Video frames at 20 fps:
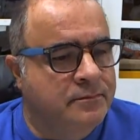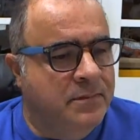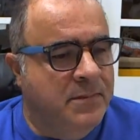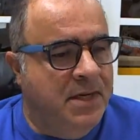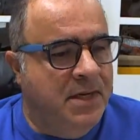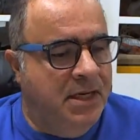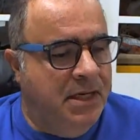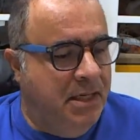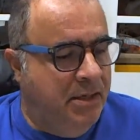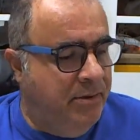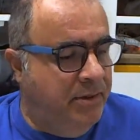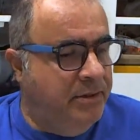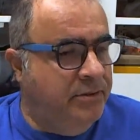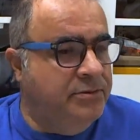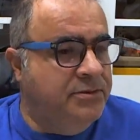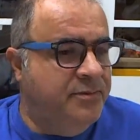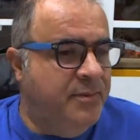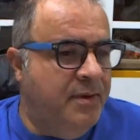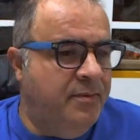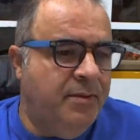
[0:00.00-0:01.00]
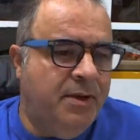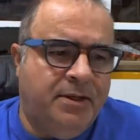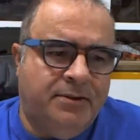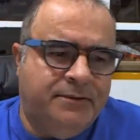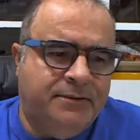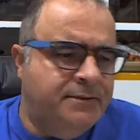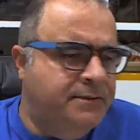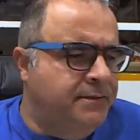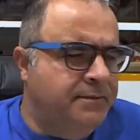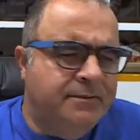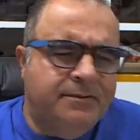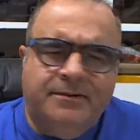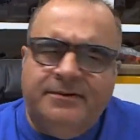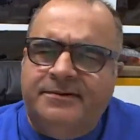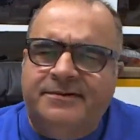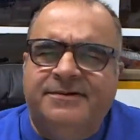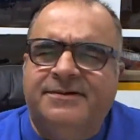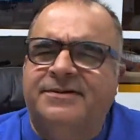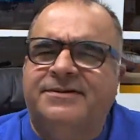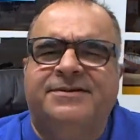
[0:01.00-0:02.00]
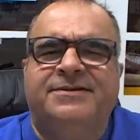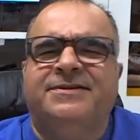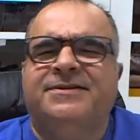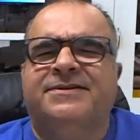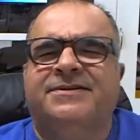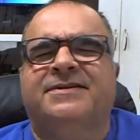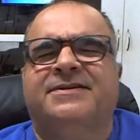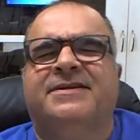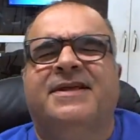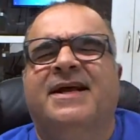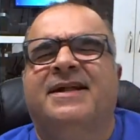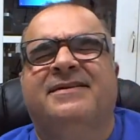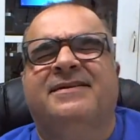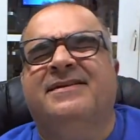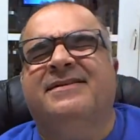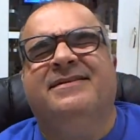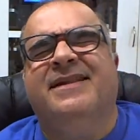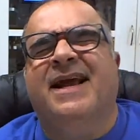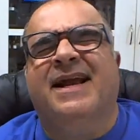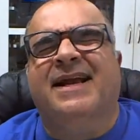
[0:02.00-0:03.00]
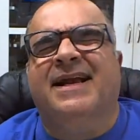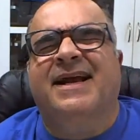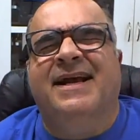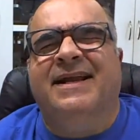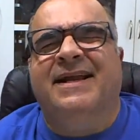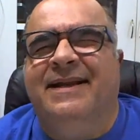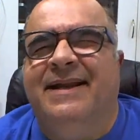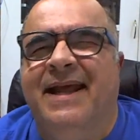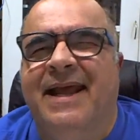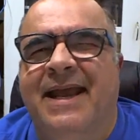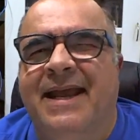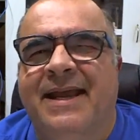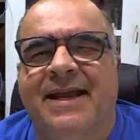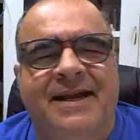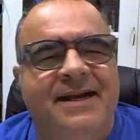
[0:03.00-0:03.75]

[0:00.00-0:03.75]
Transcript: and now I lose my mouse. It's just that kind of day.